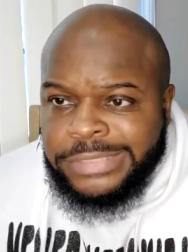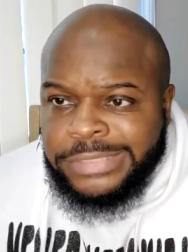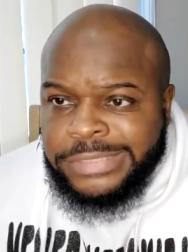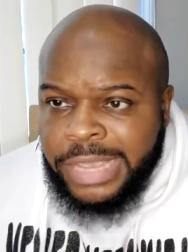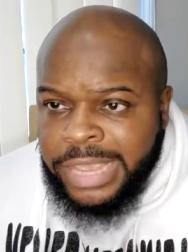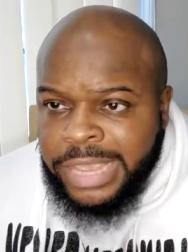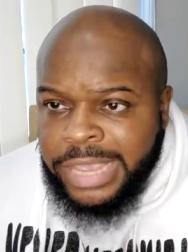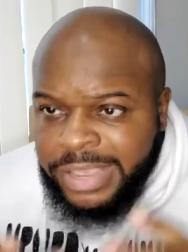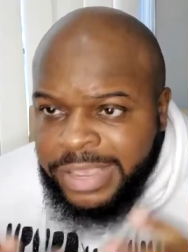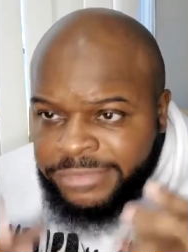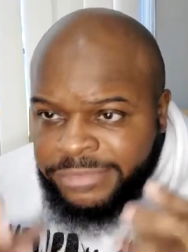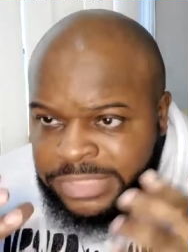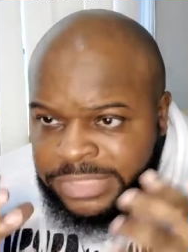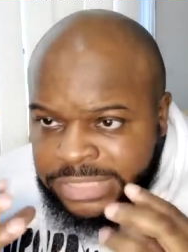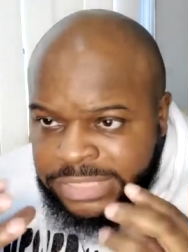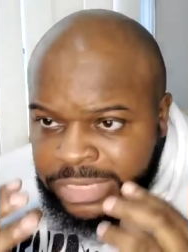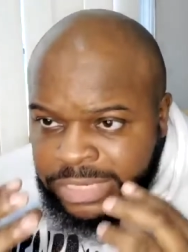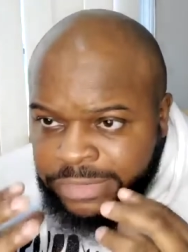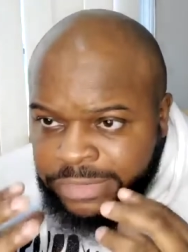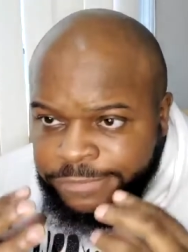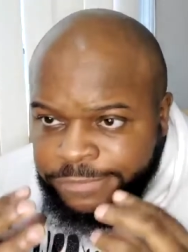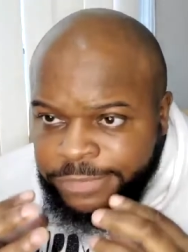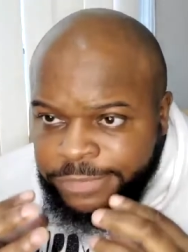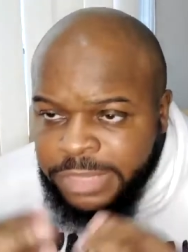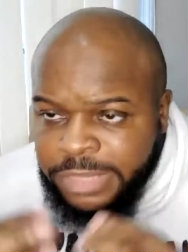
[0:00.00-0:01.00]
I have
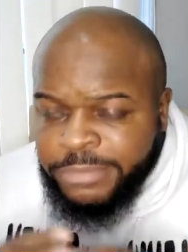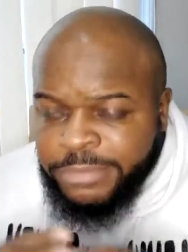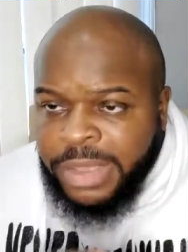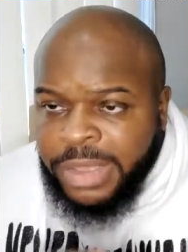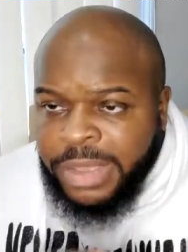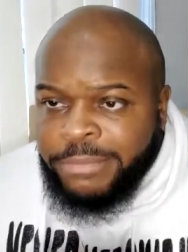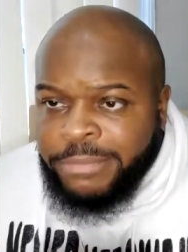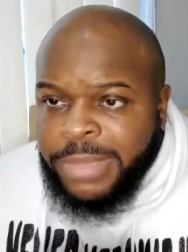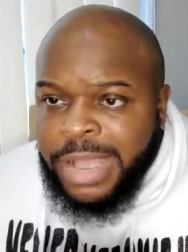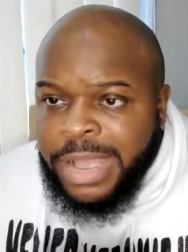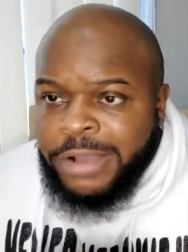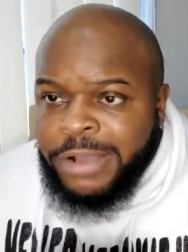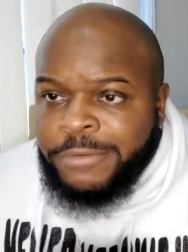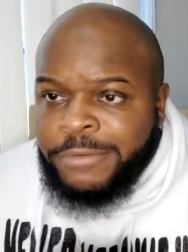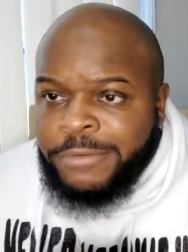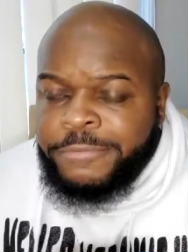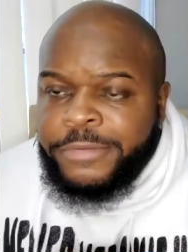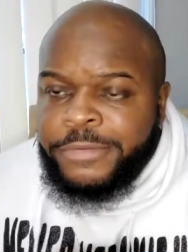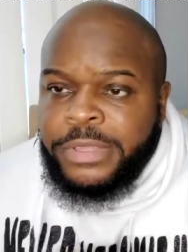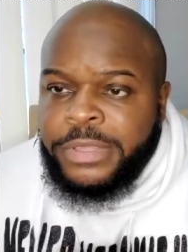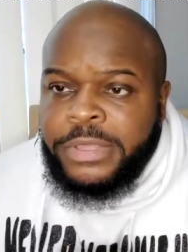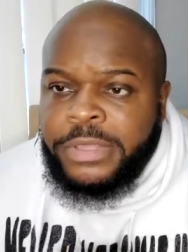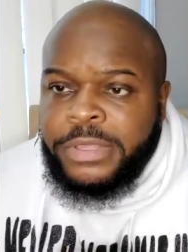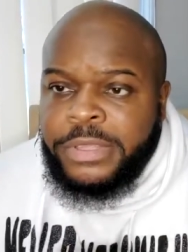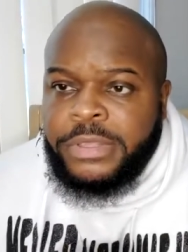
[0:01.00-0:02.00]
teeth in my mouth
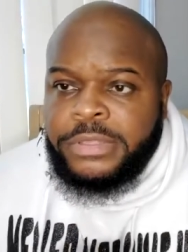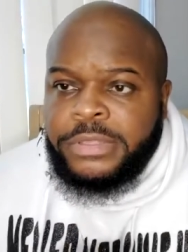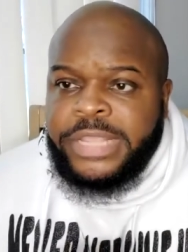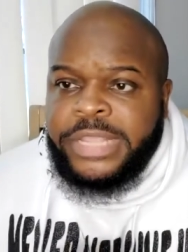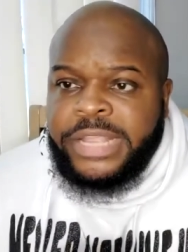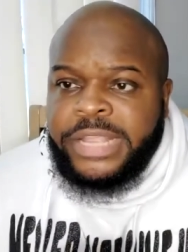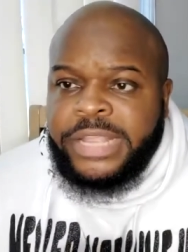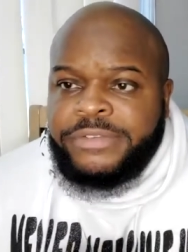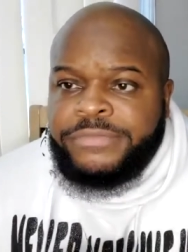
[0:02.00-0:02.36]
that have